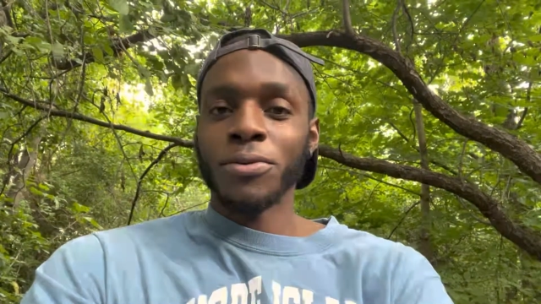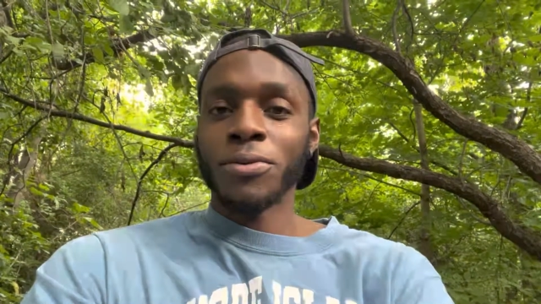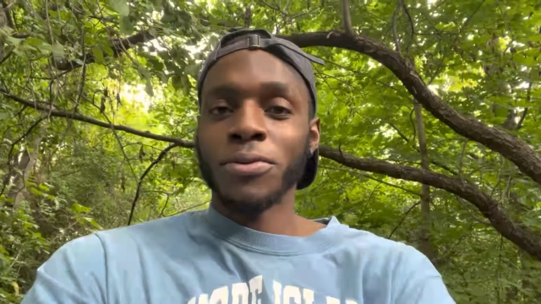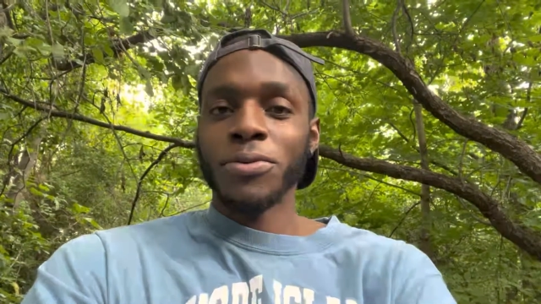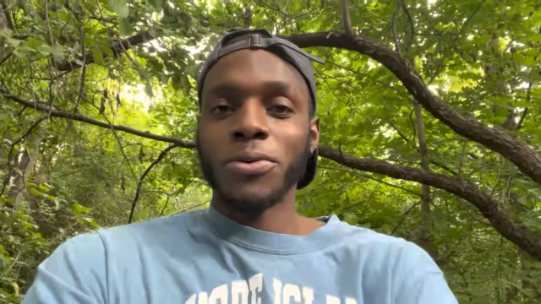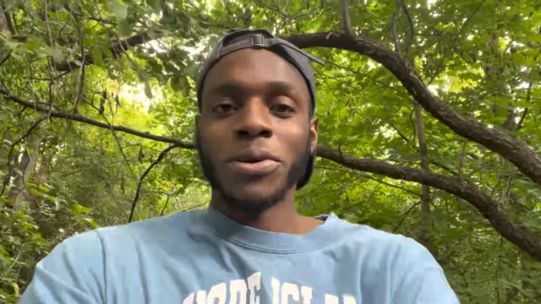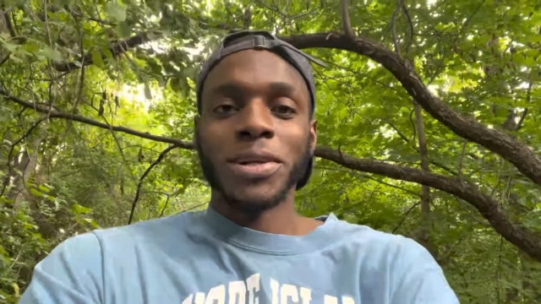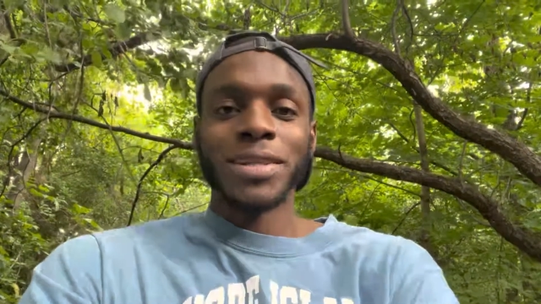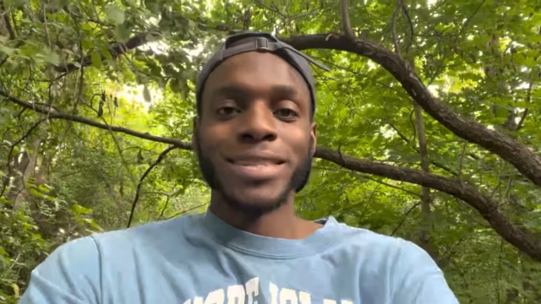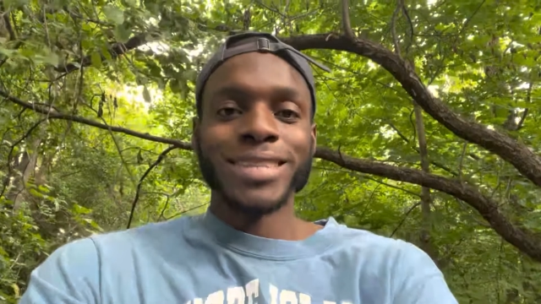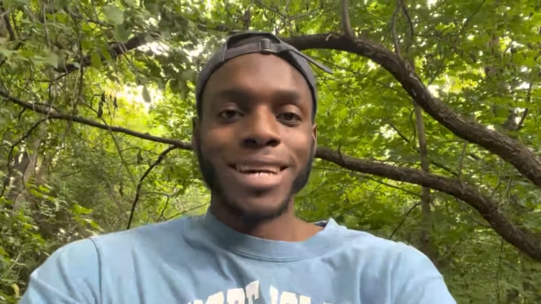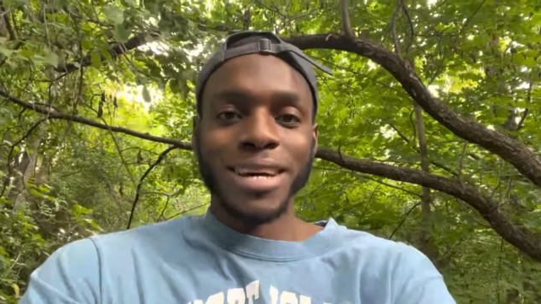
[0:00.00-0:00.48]

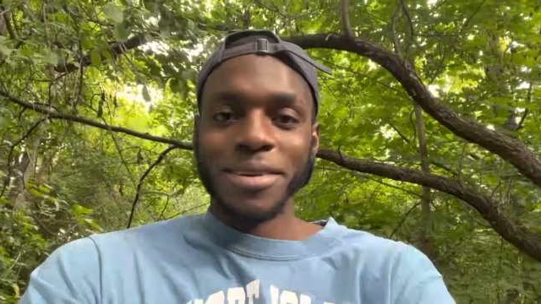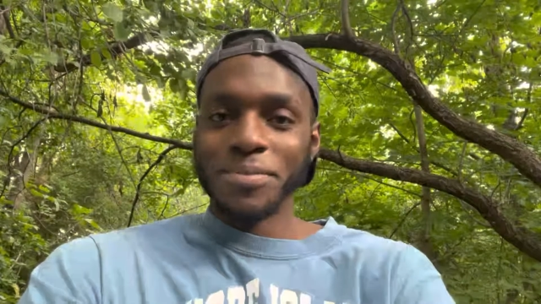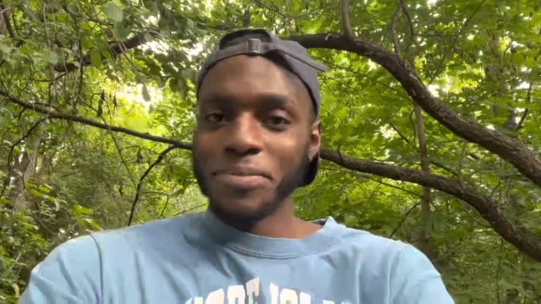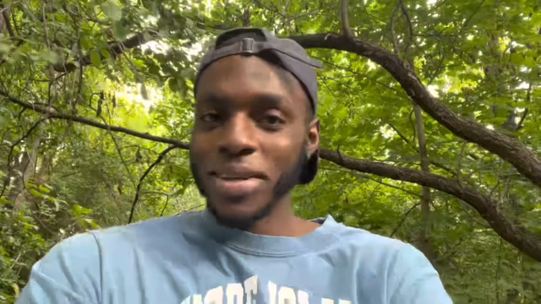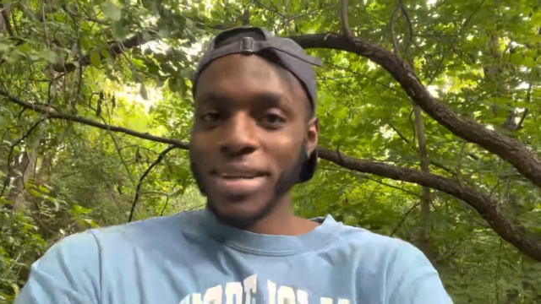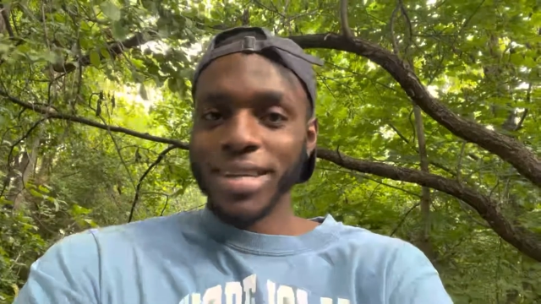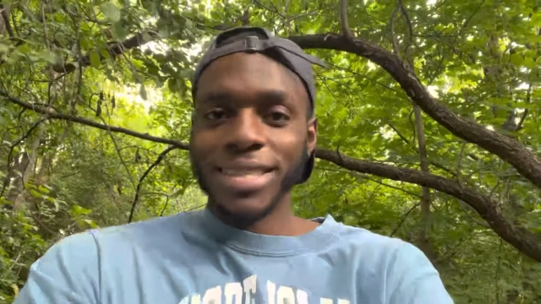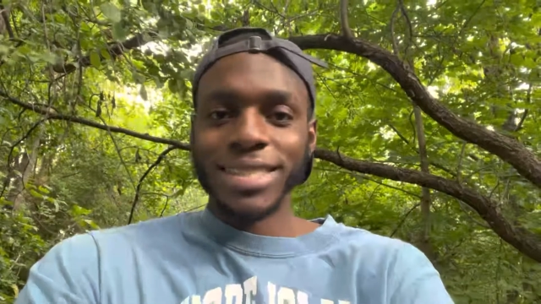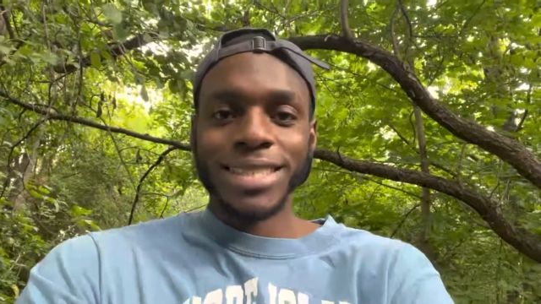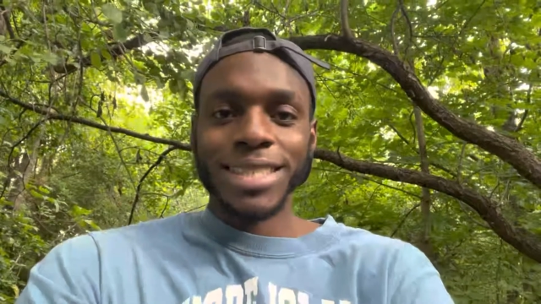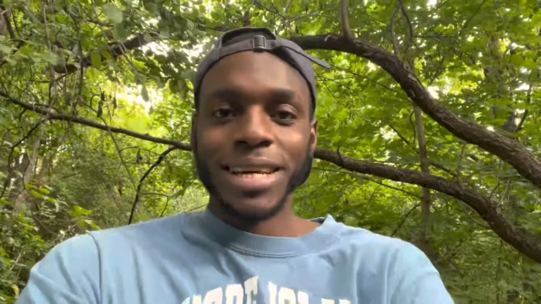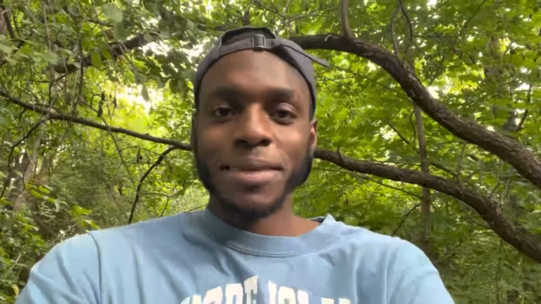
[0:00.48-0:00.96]
will not be
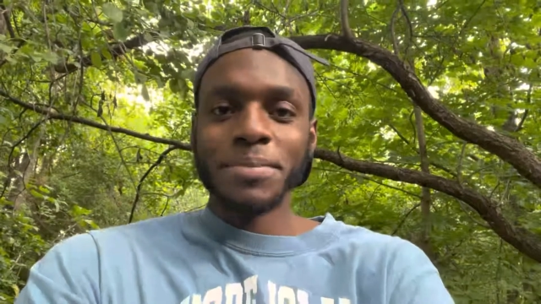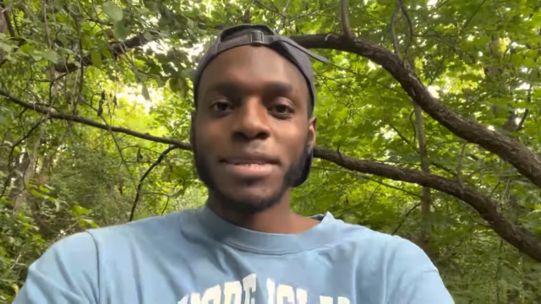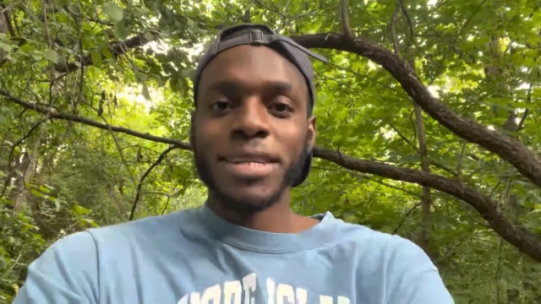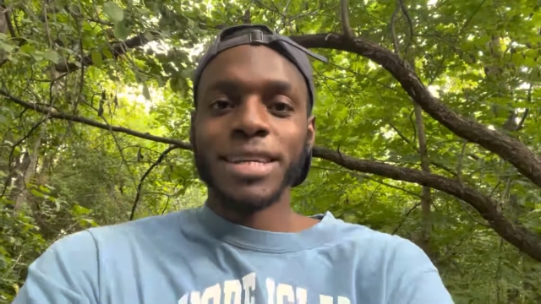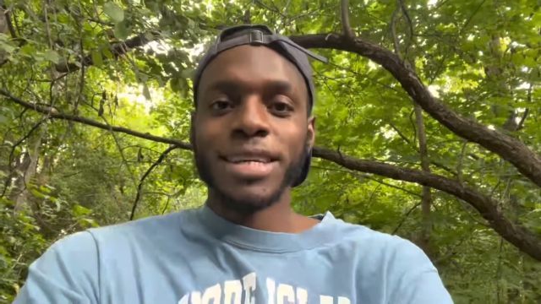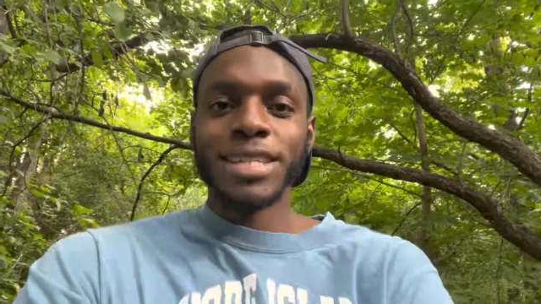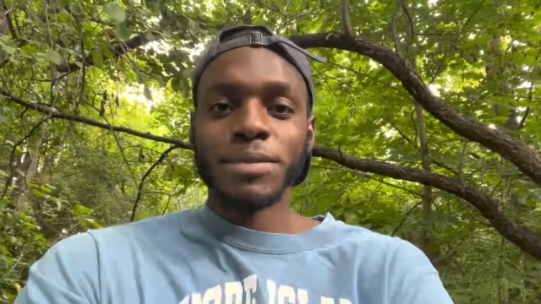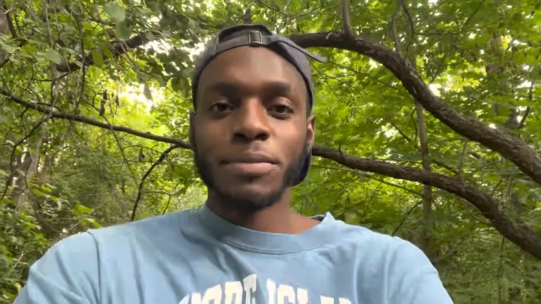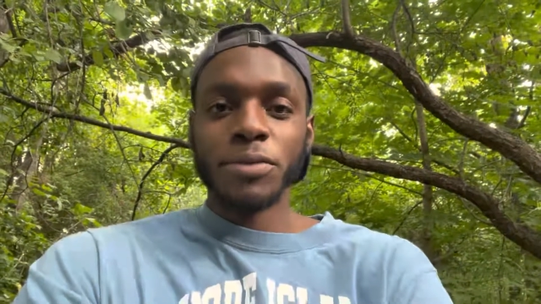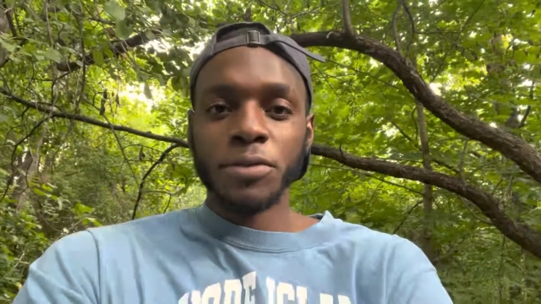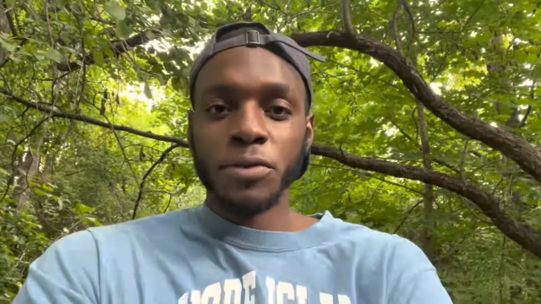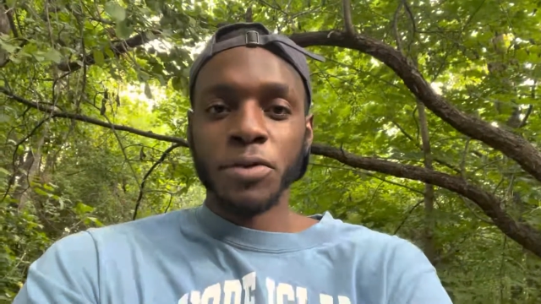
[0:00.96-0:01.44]
as tempting
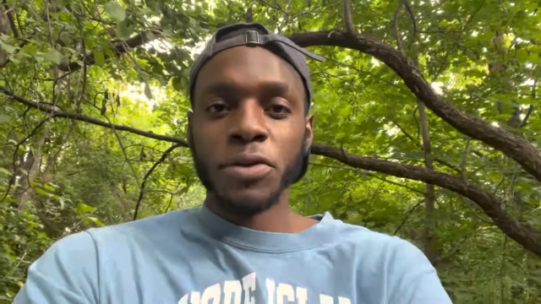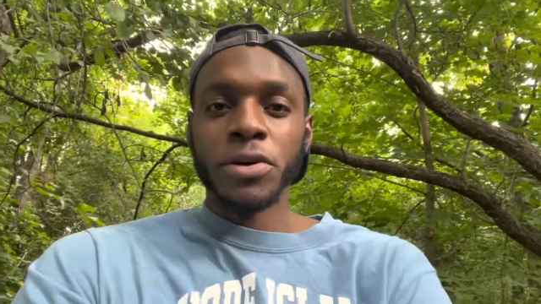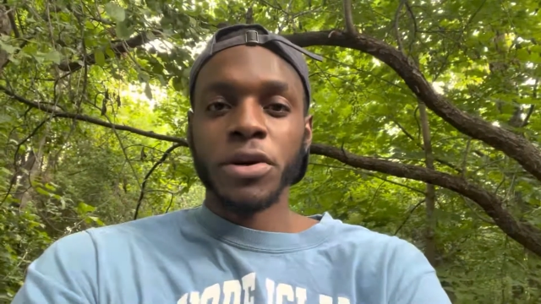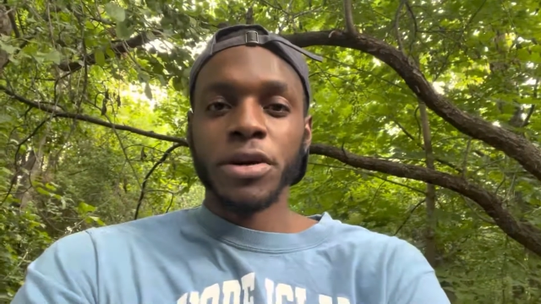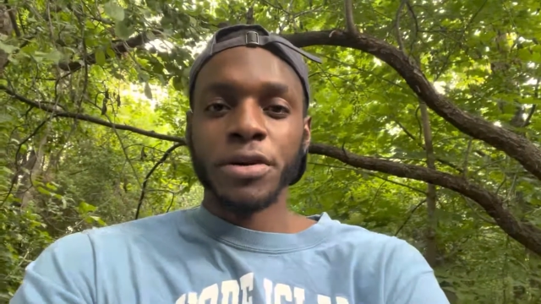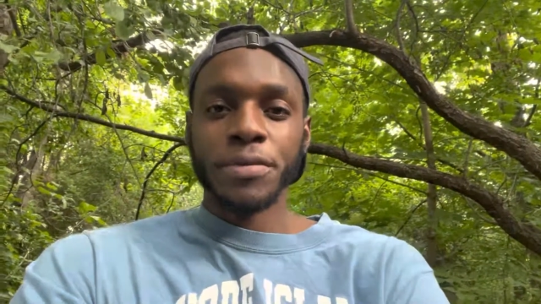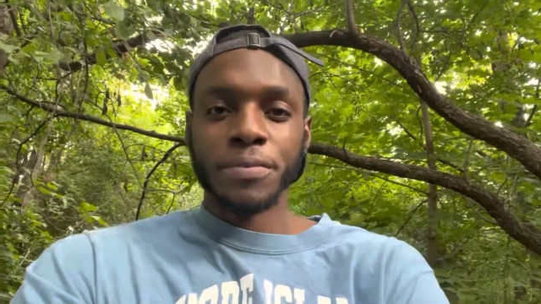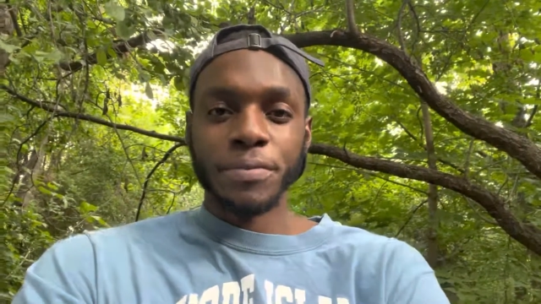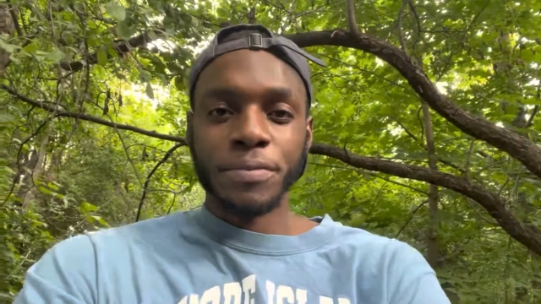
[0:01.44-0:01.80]
as before.